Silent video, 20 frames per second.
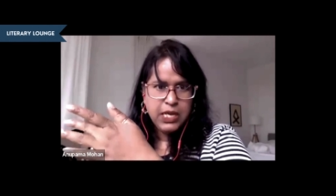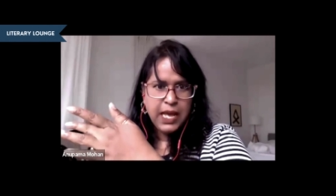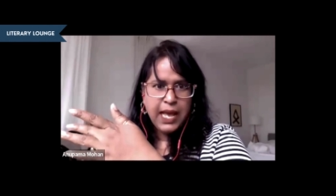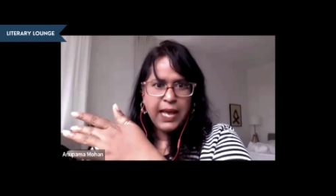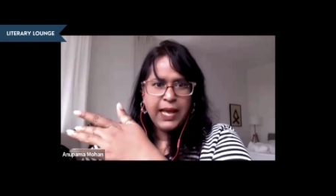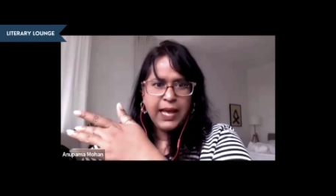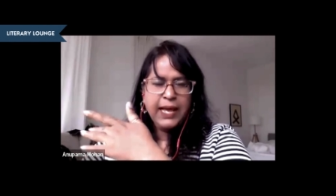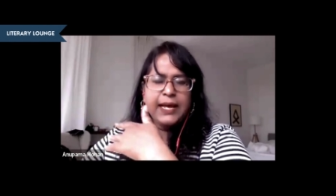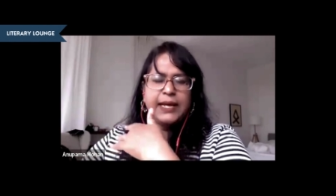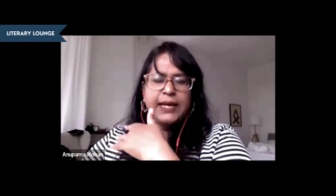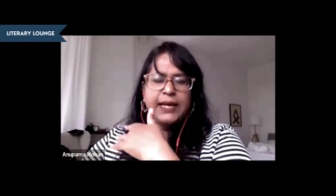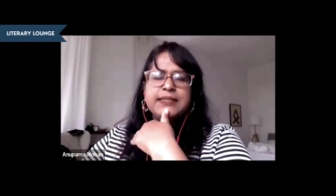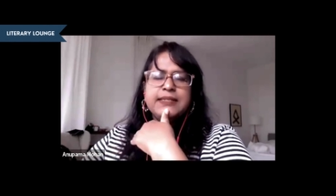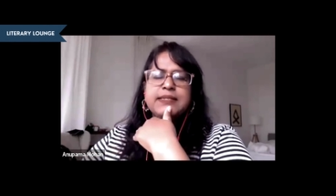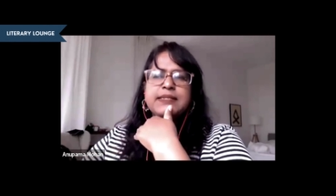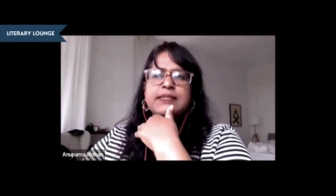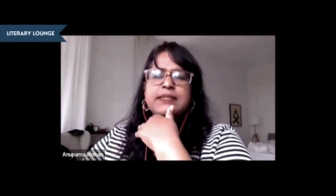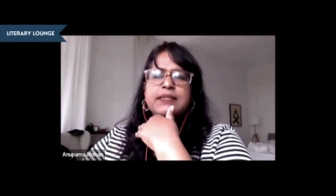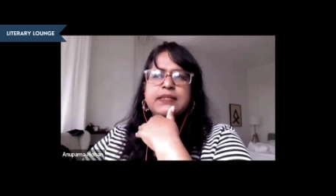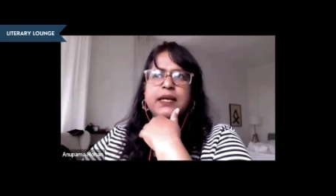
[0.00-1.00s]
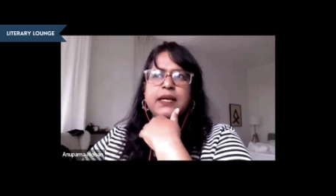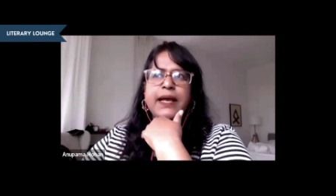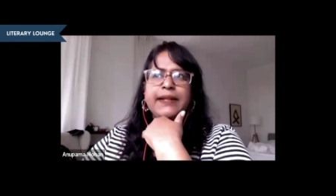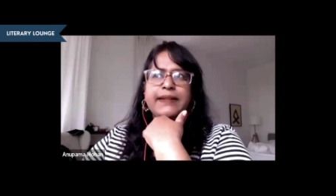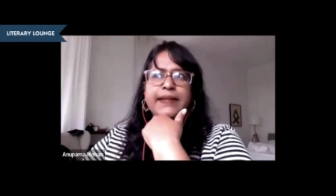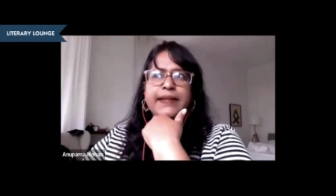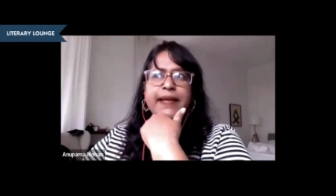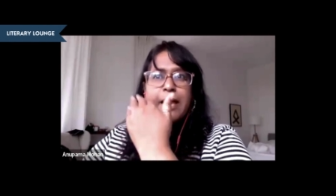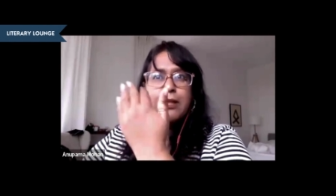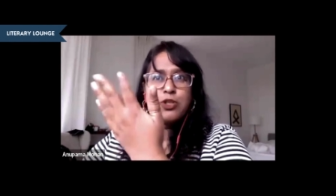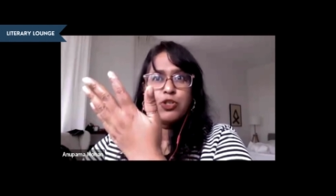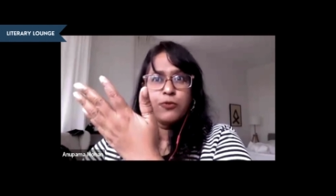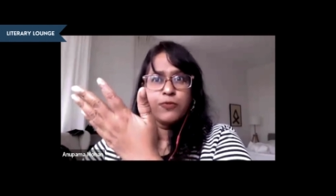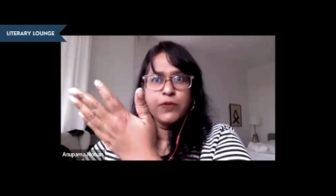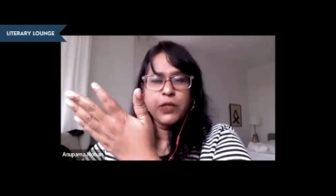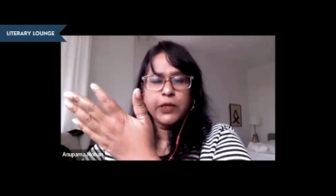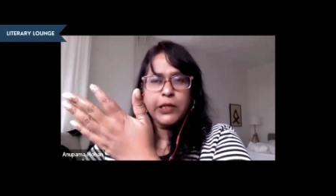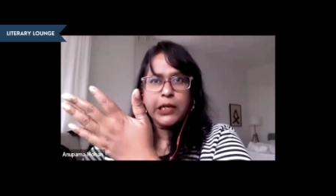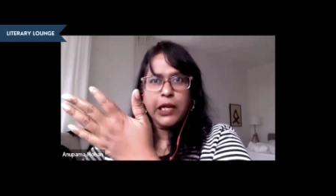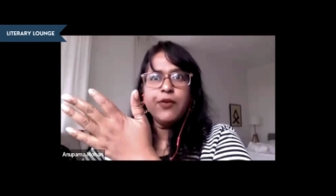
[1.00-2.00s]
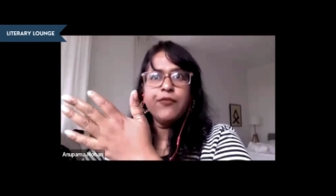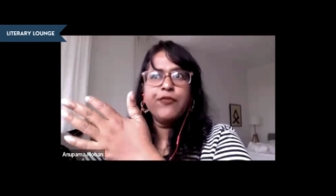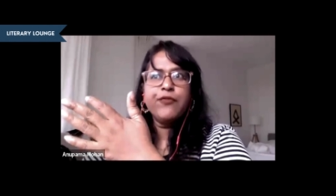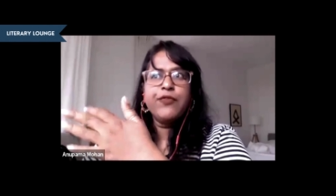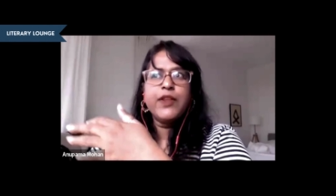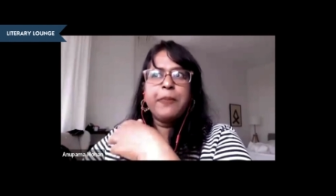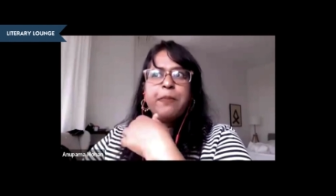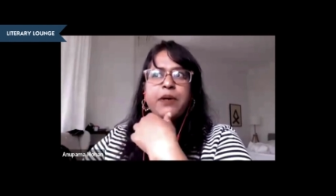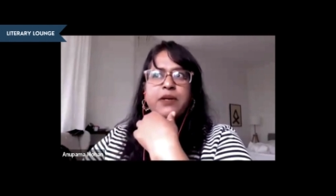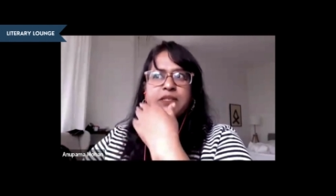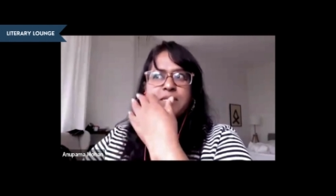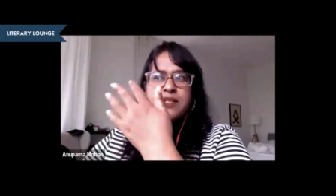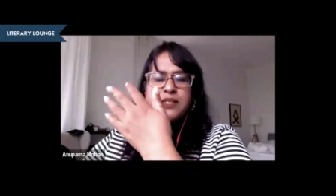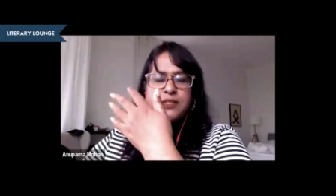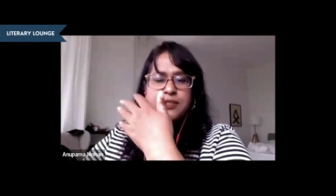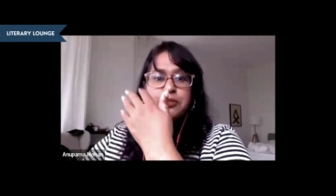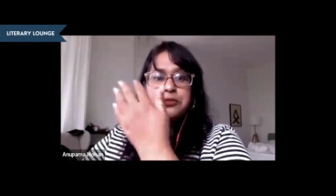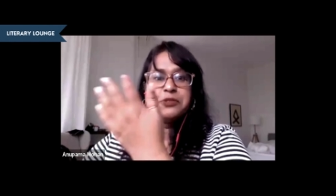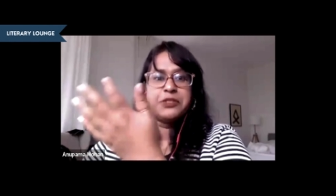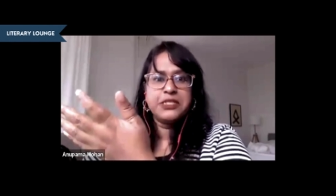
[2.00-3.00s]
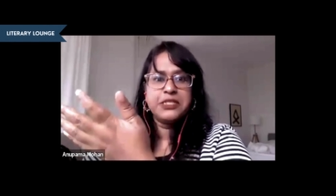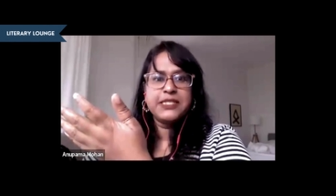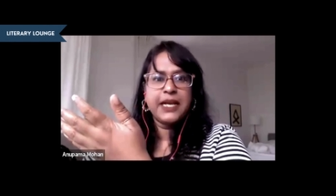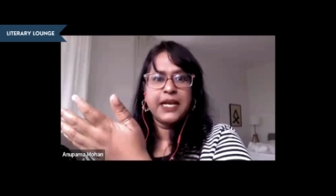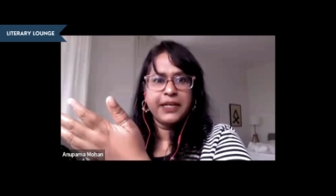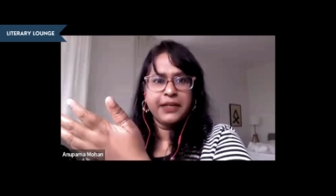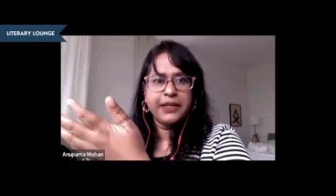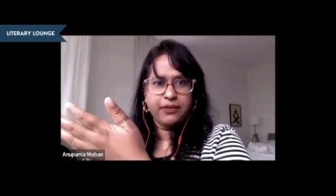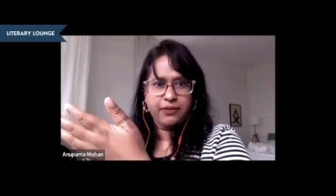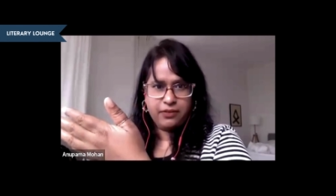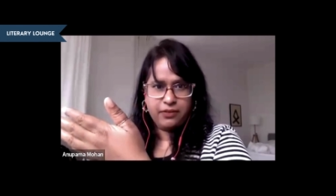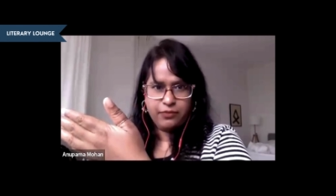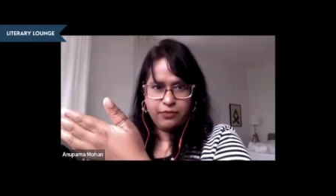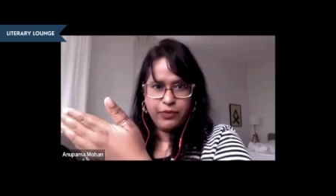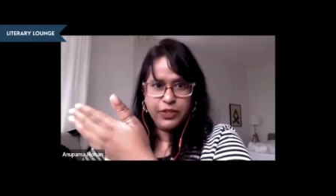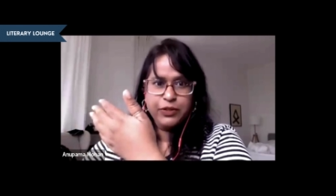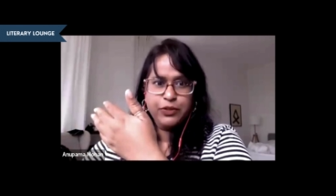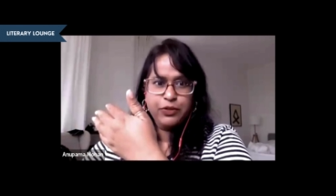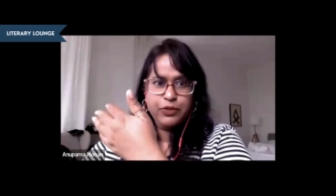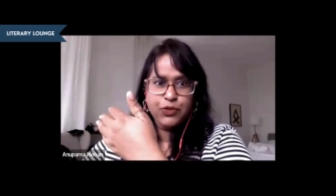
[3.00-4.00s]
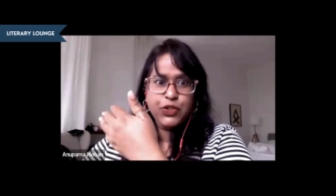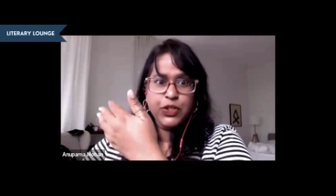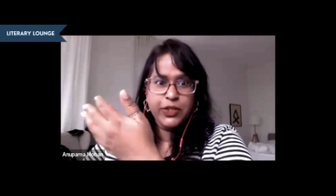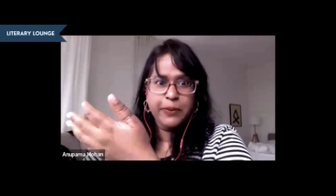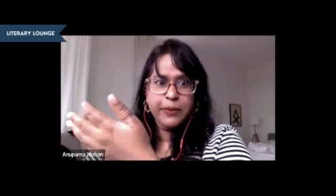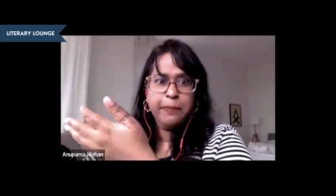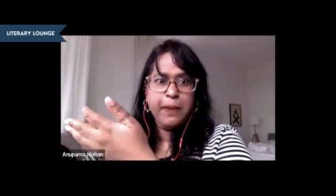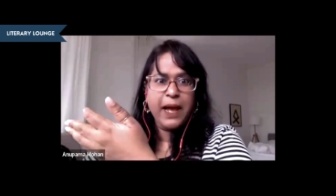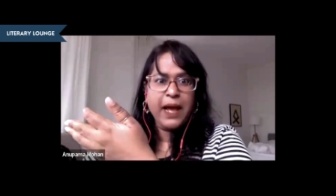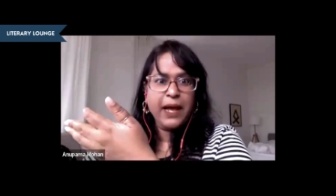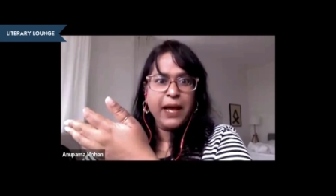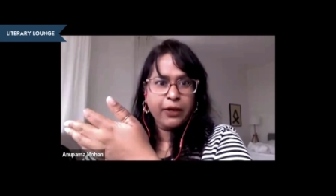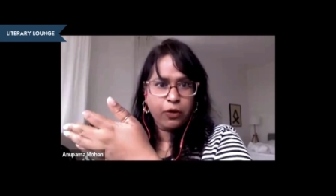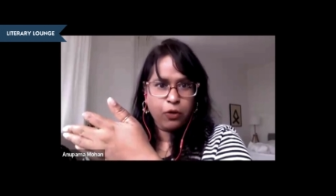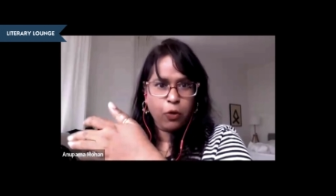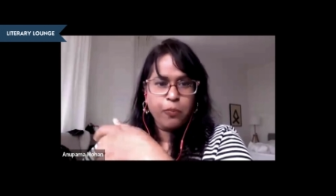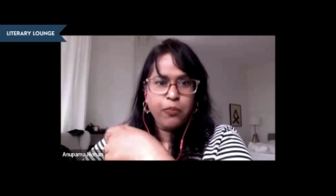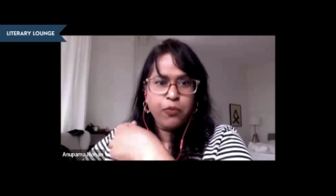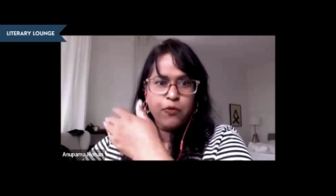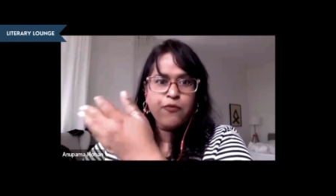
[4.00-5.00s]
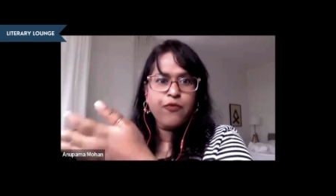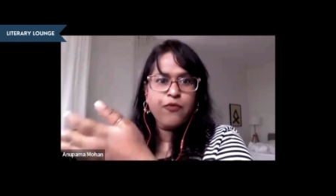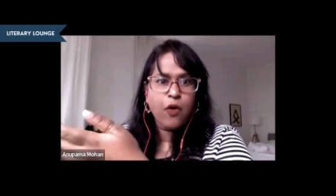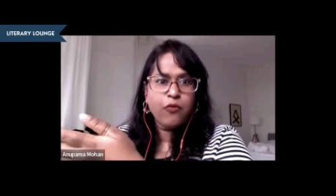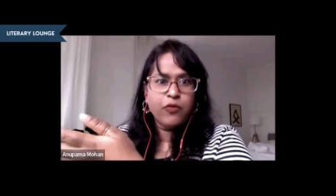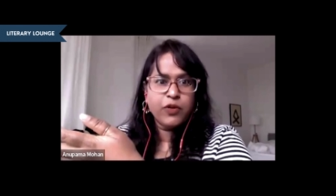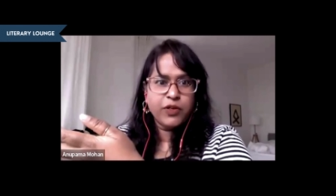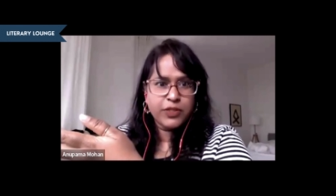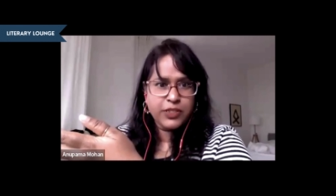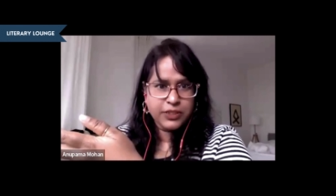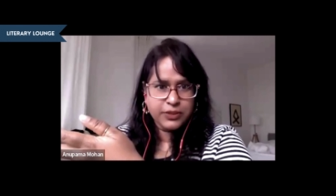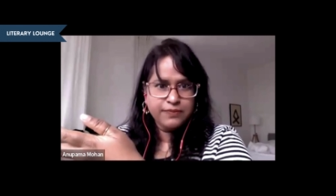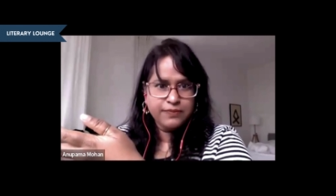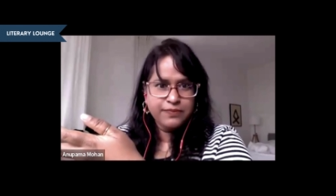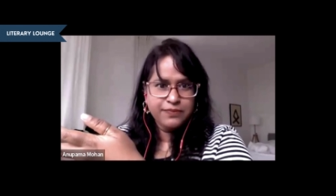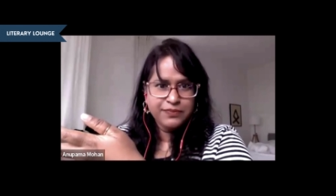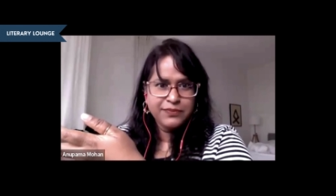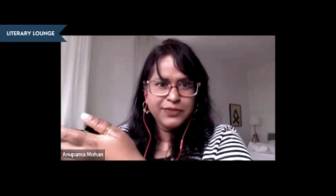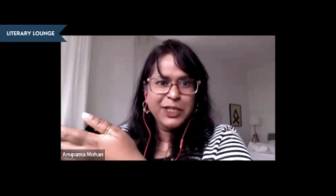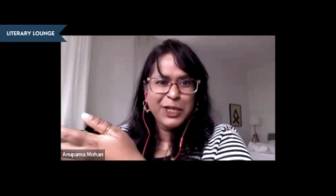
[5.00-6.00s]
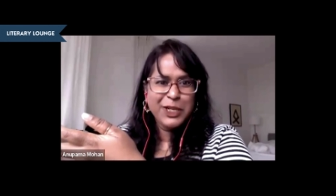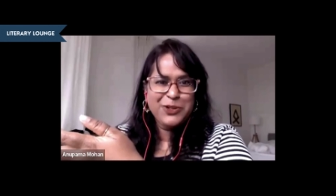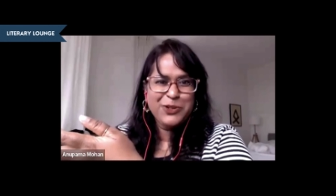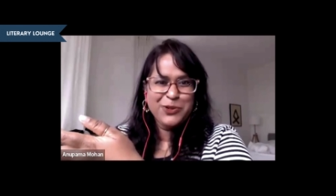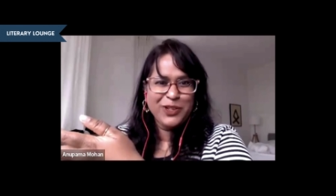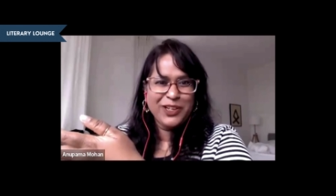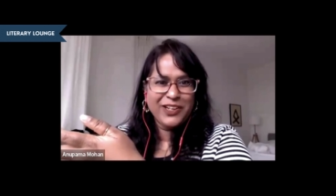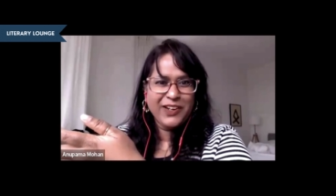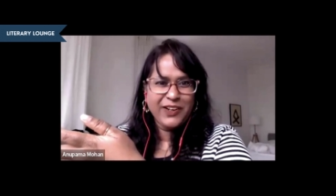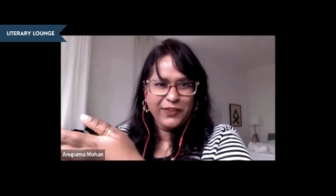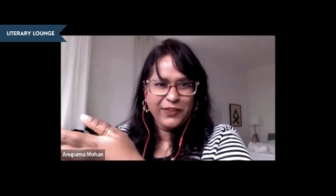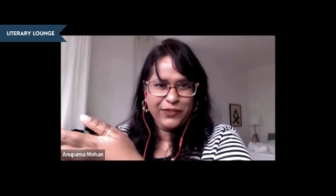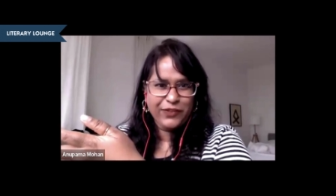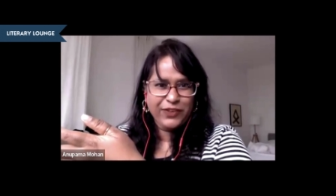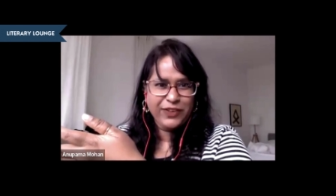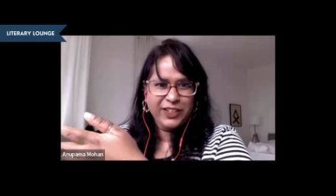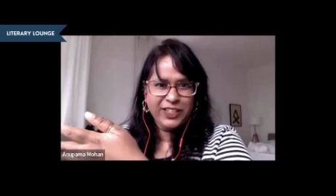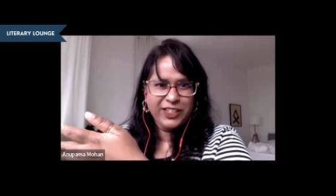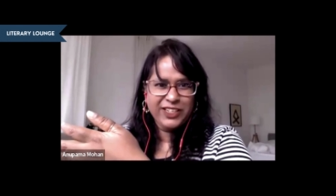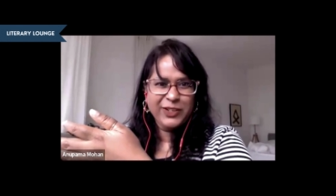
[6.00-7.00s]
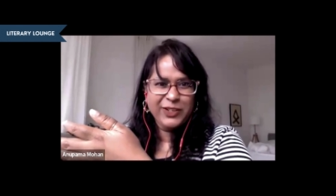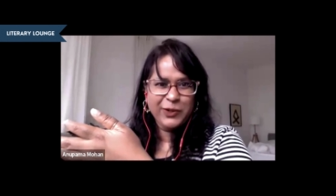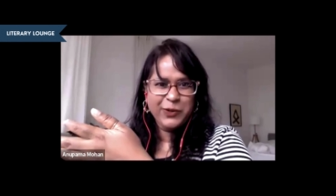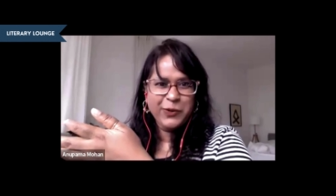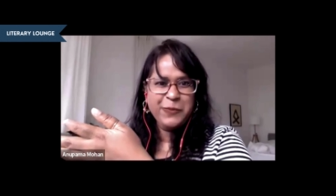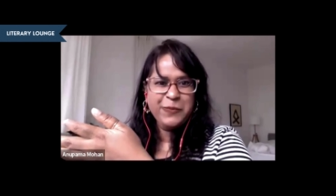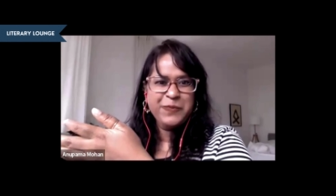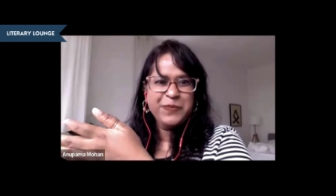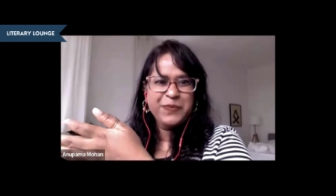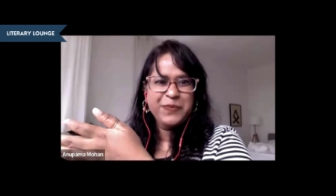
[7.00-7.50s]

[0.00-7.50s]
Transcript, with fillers: And at the edge of the cliff, that person has to decide whether to turn back or move forward into the cliff, you know.